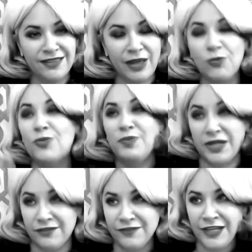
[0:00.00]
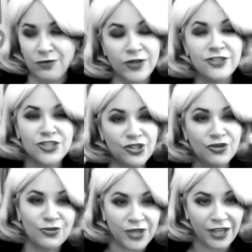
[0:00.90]
that will benefit once
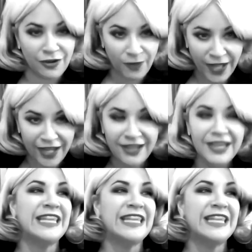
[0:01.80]
you get your way,